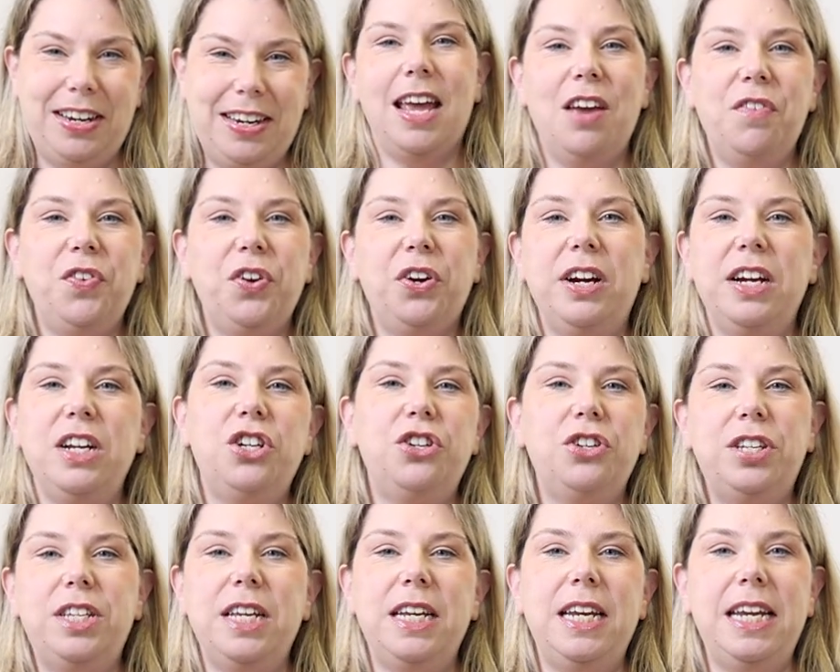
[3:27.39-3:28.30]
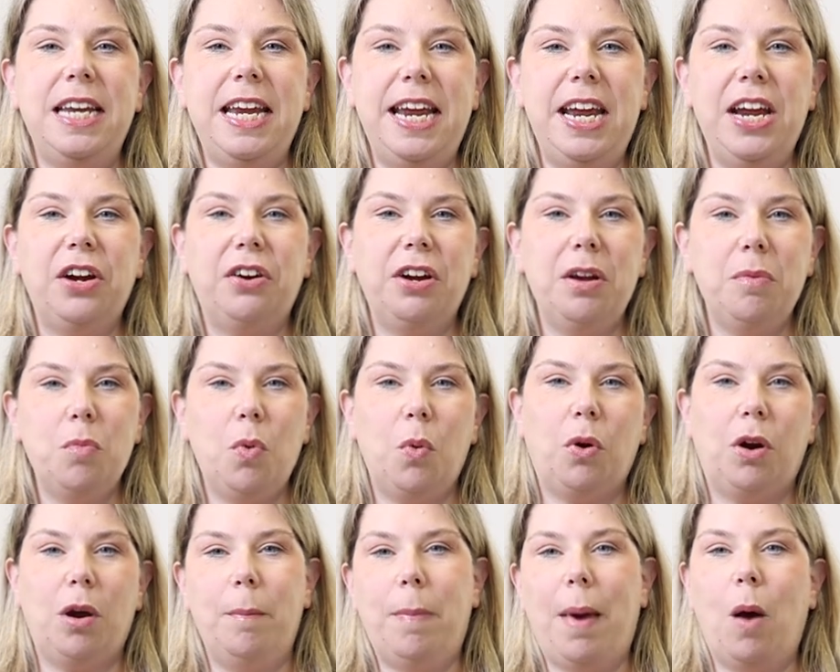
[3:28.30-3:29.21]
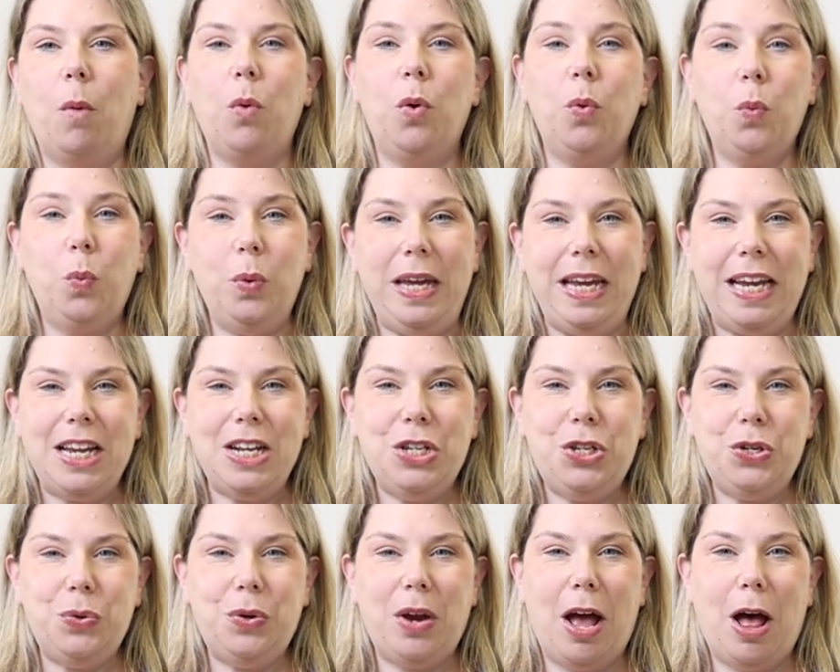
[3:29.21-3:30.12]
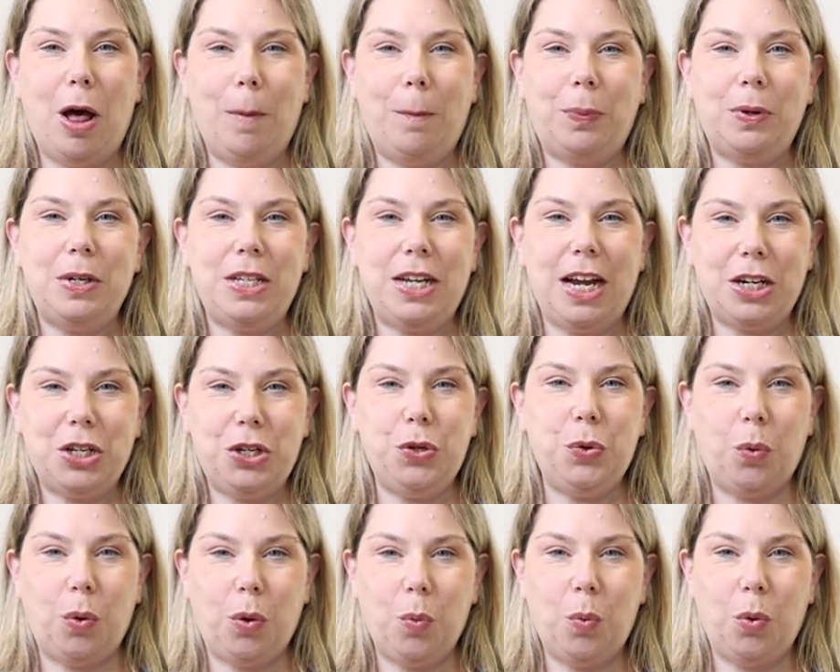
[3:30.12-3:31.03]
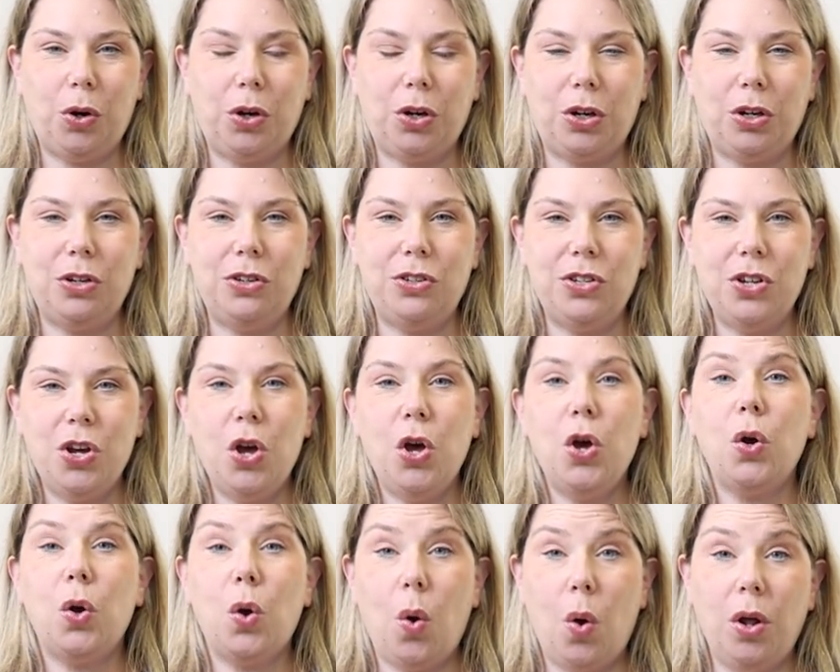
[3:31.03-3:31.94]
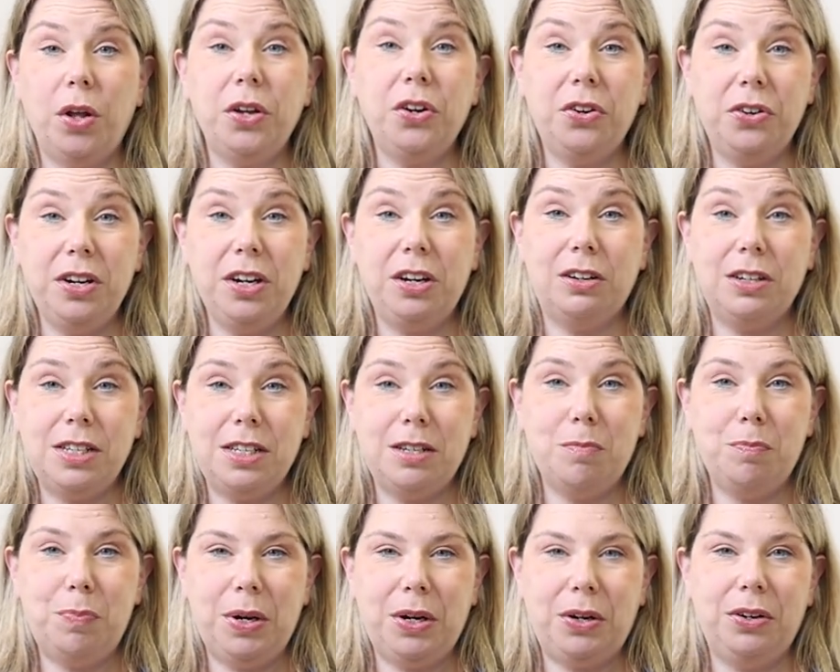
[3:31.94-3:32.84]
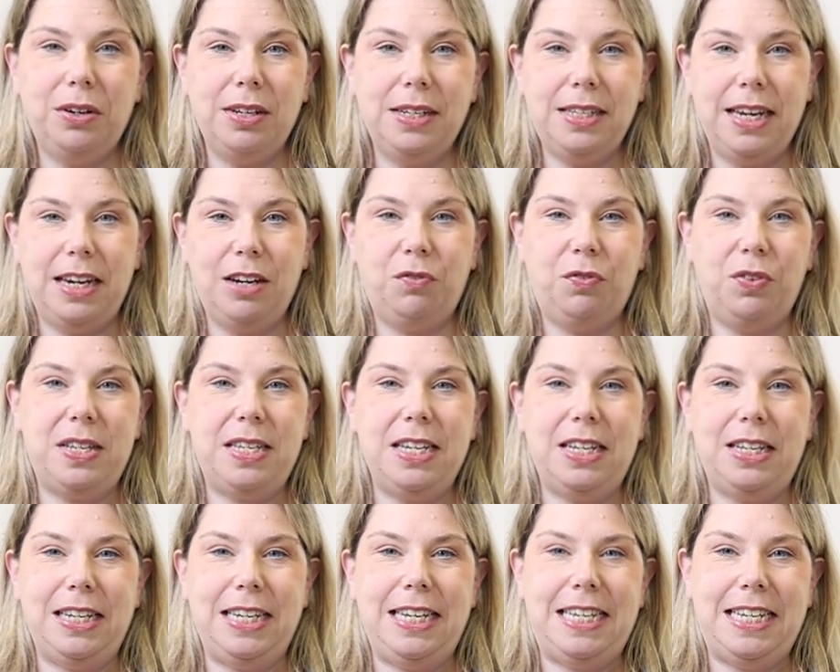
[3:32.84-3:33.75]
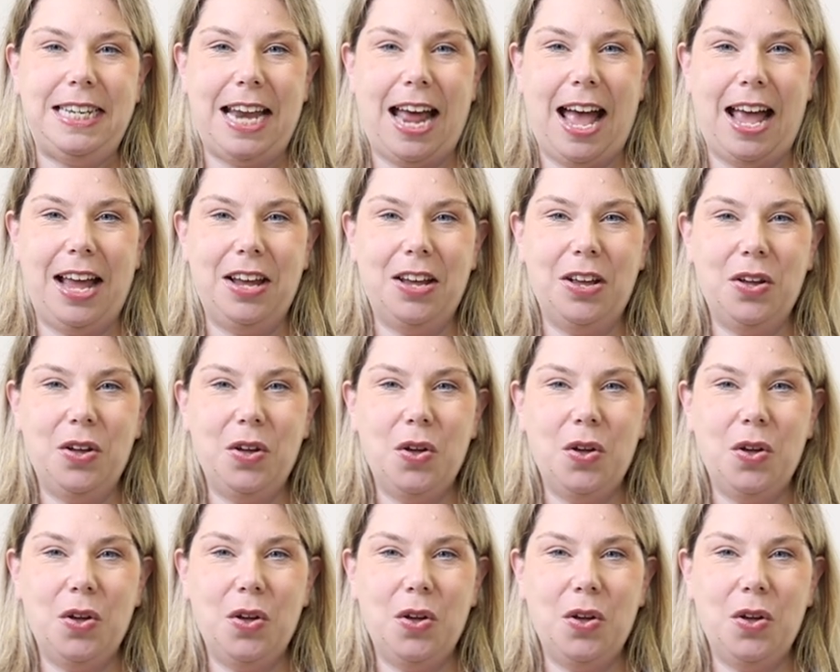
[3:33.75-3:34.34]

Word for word: If you're interested in hearing more about what we can do to help protect your workers, call your nearest Imperial Dade facility today.